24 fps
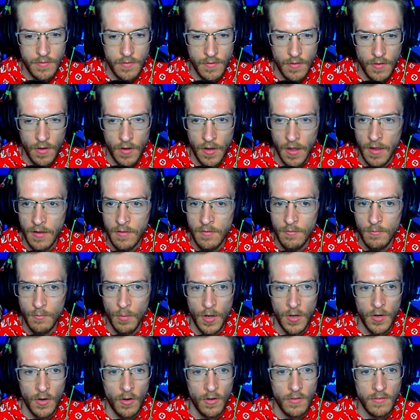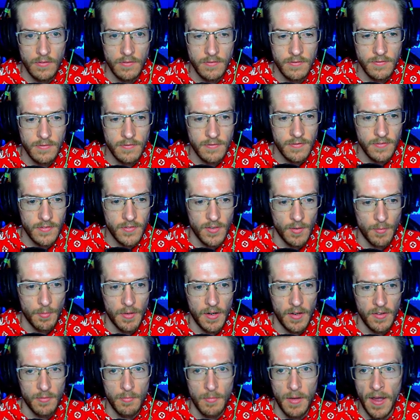Okay, why not? Someone
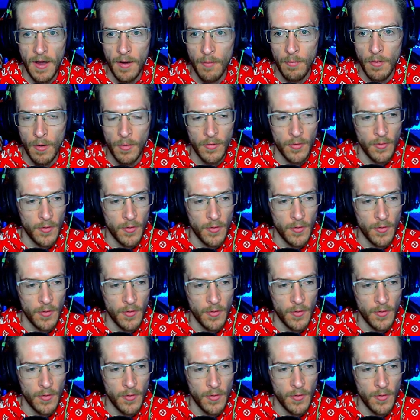needs my help, I'll do